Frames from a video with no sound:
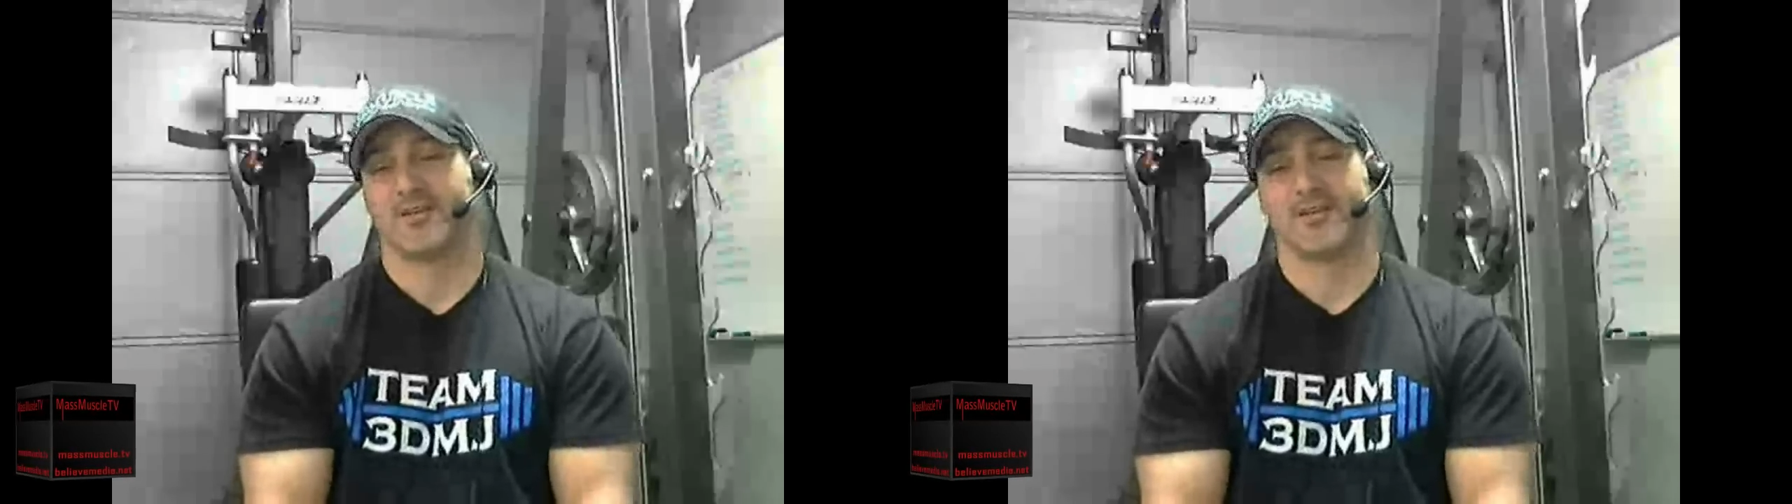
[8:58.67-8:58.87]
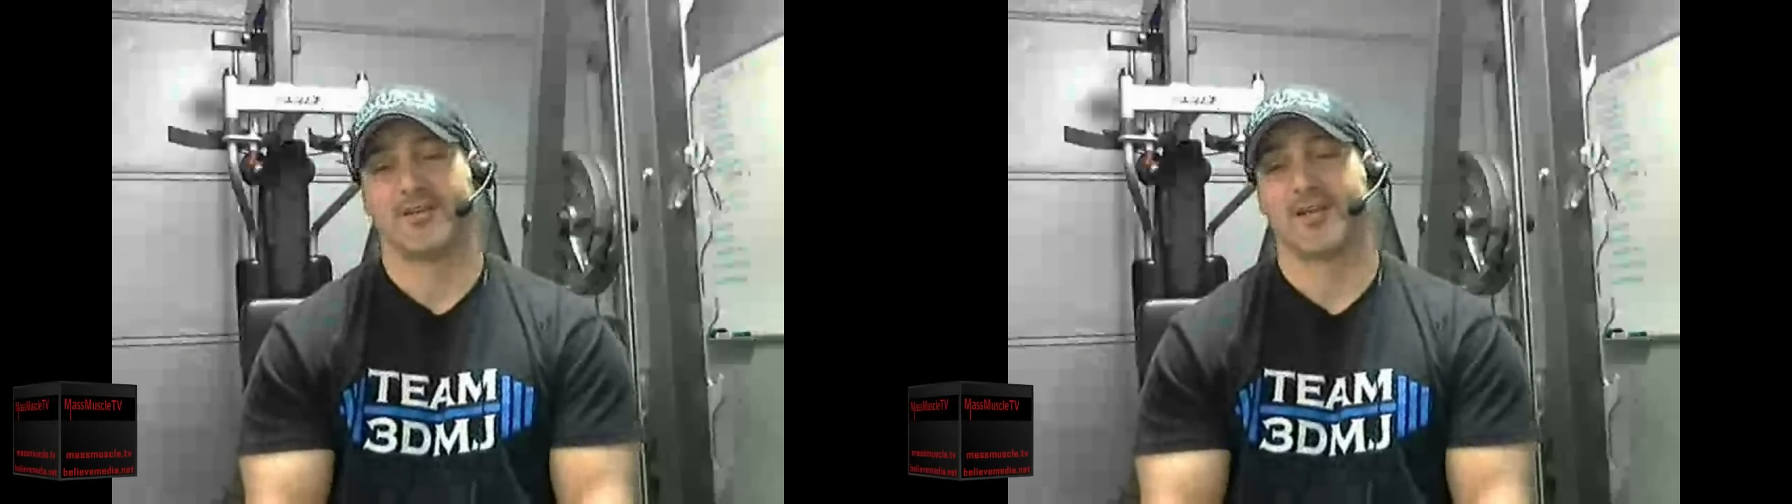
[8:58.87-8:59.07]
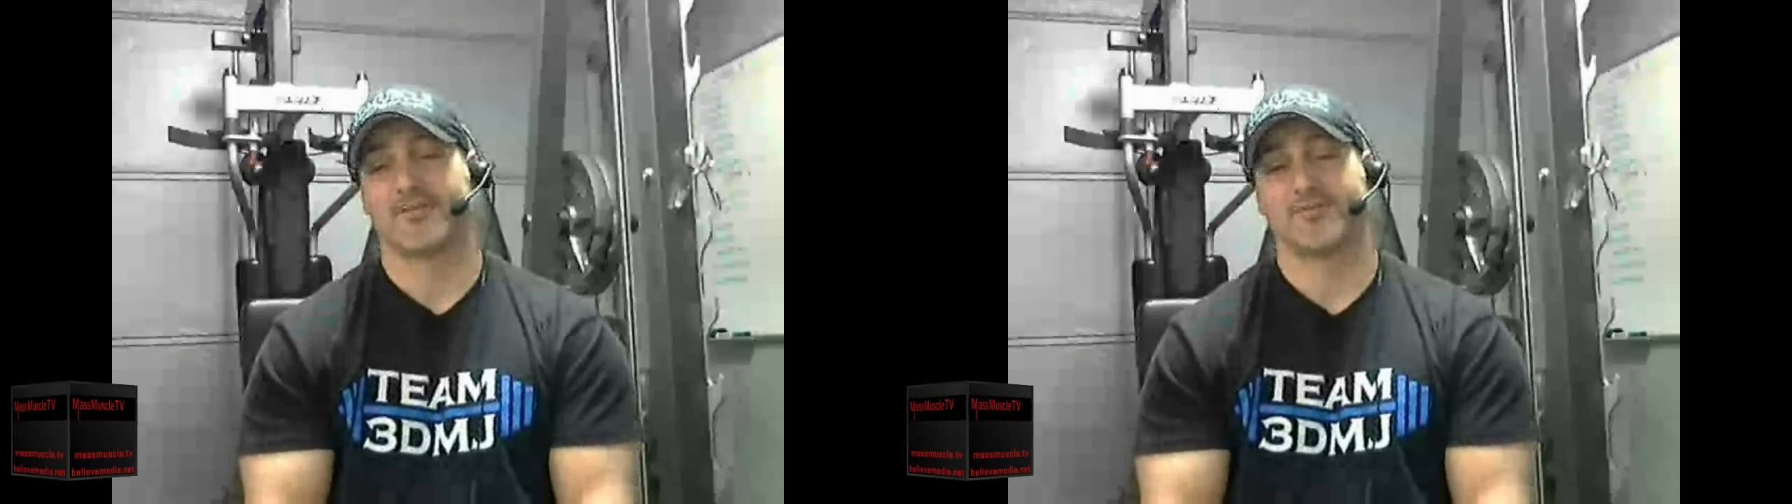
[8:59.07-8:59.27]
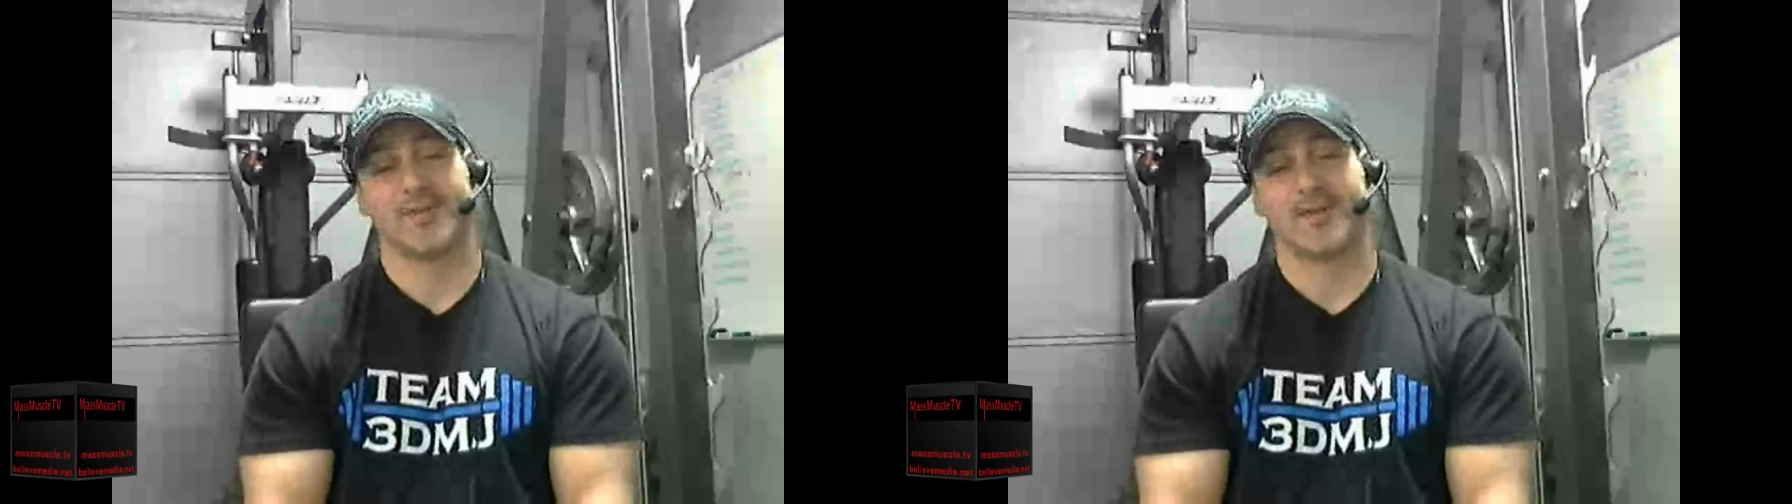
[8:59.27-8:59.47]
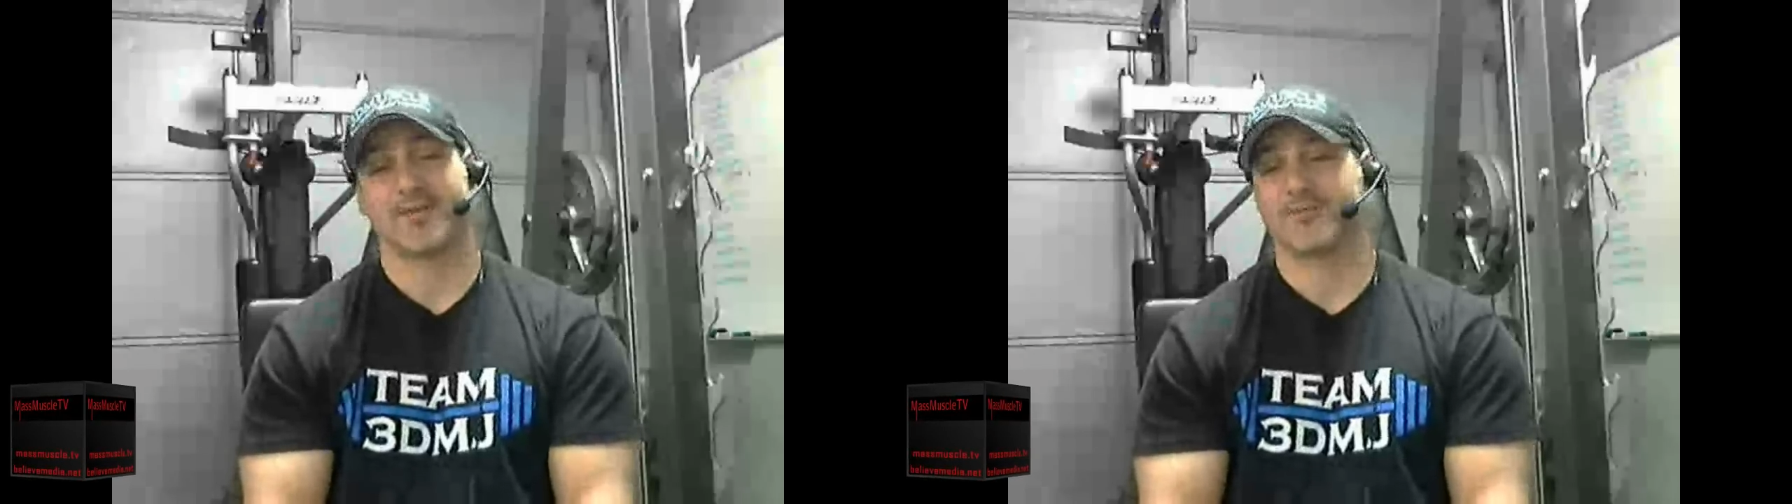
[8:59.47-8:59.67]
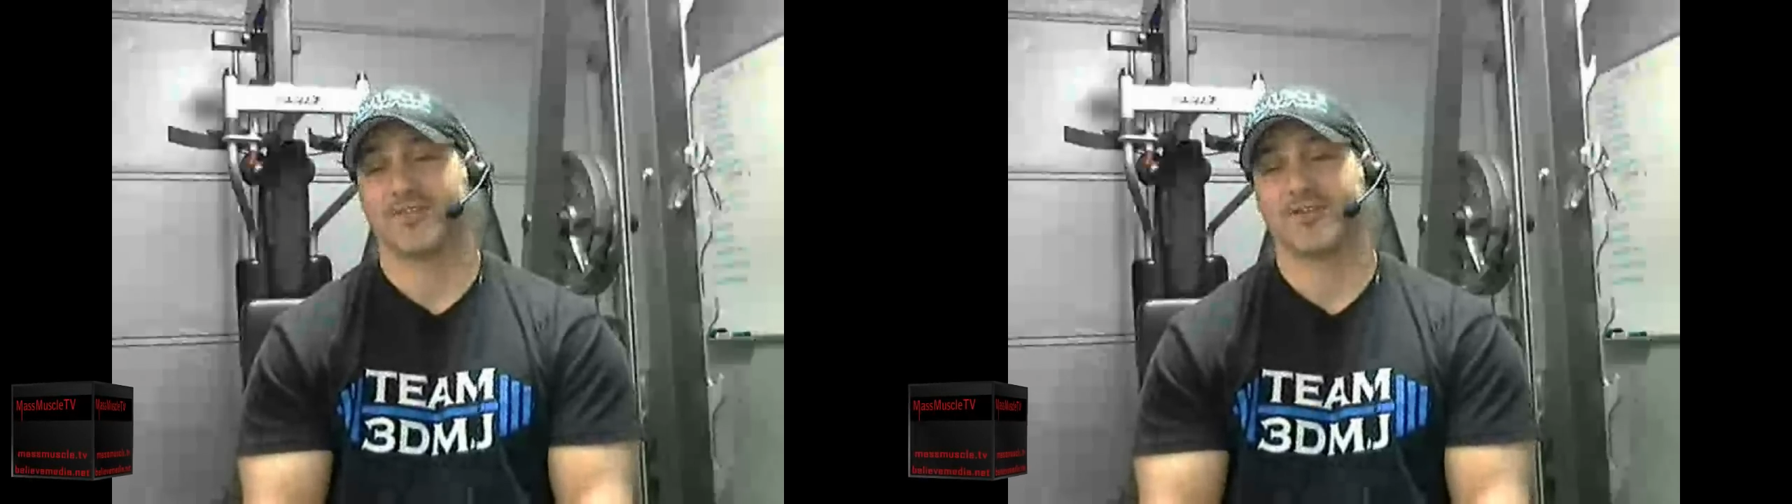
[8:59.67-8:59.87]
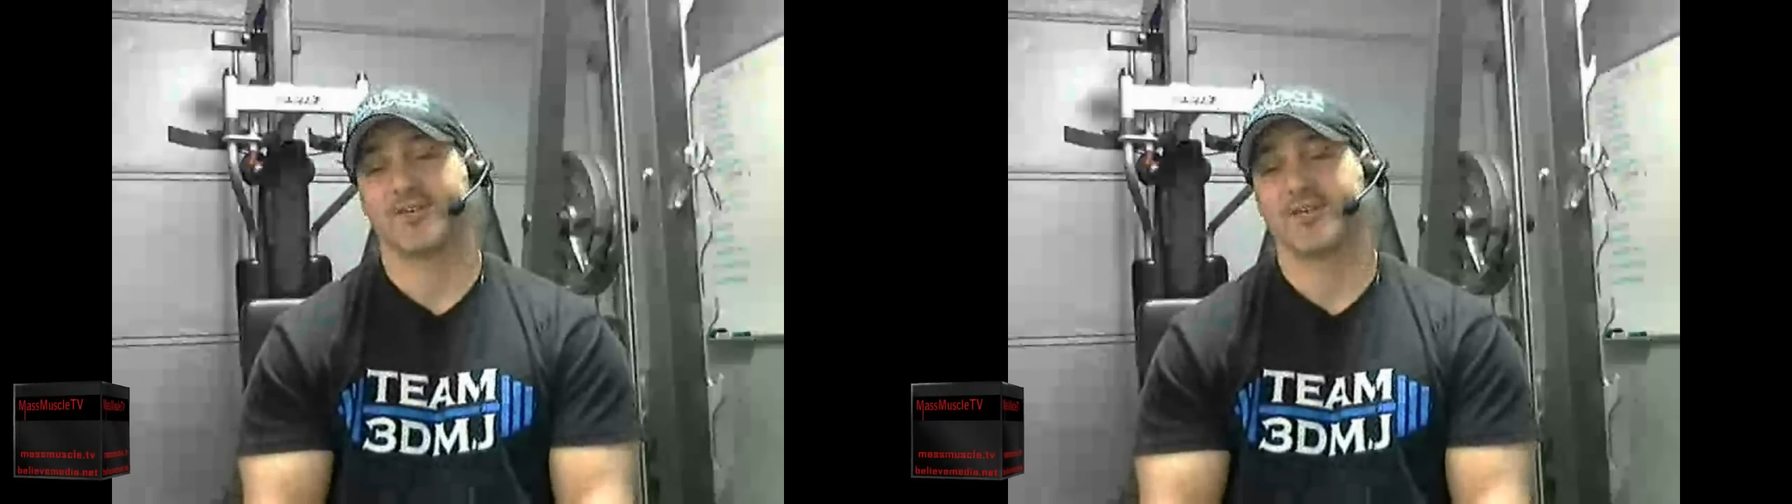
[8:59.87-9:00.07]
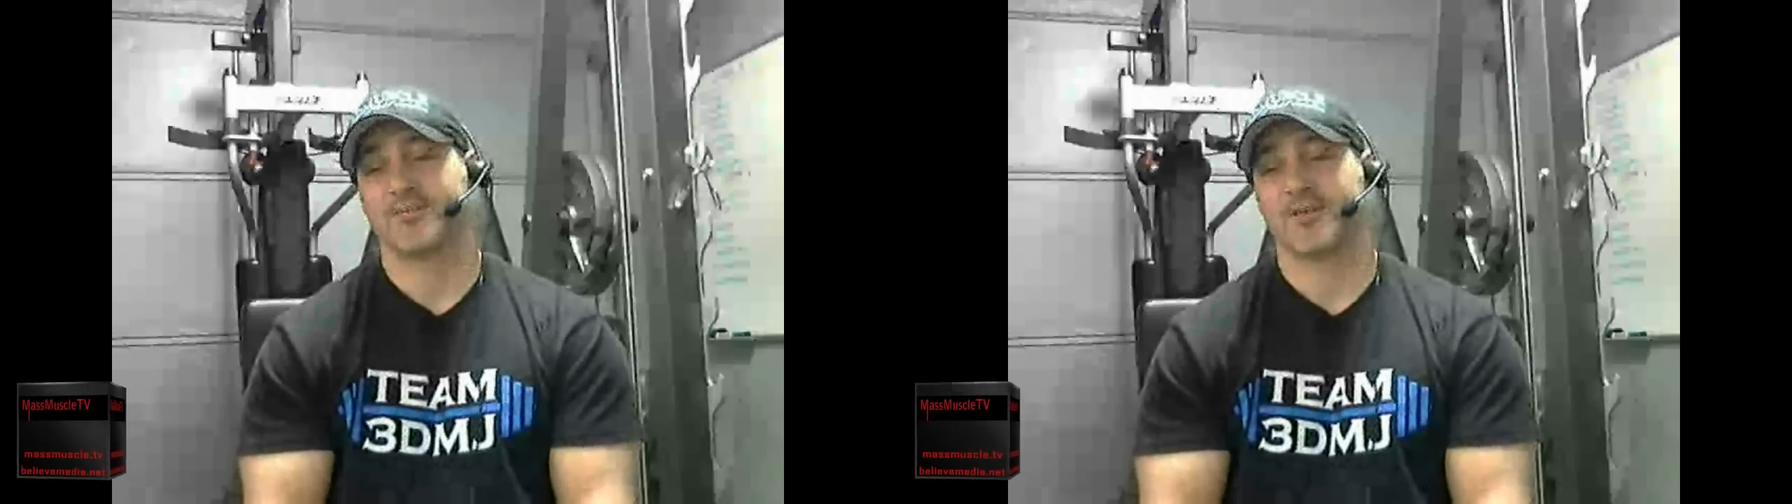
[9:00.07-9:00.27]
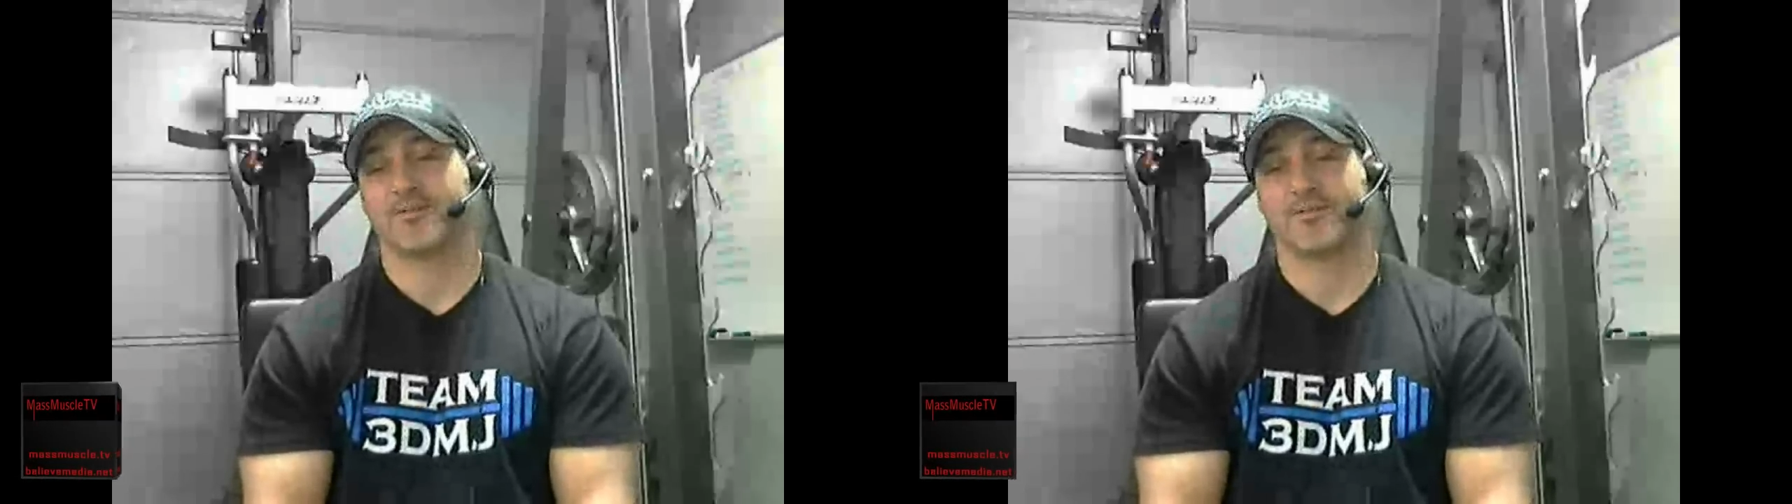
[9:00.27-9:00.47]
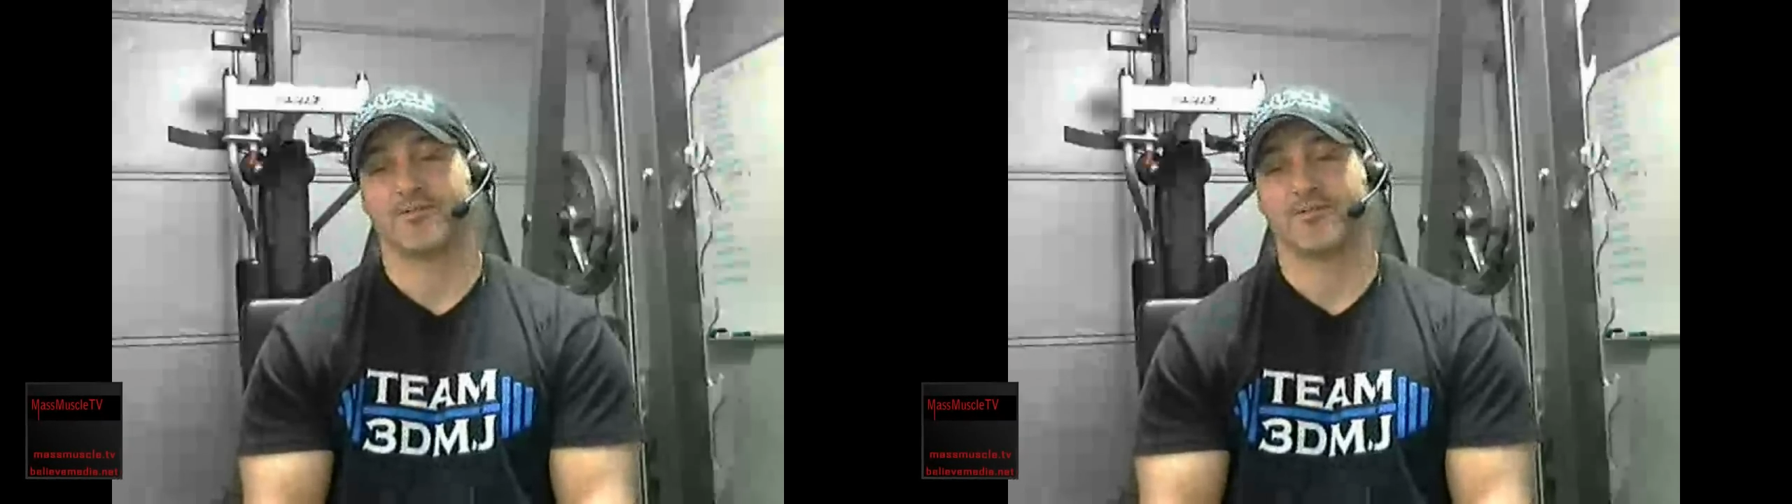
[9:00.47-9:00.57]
And after that, just send your email with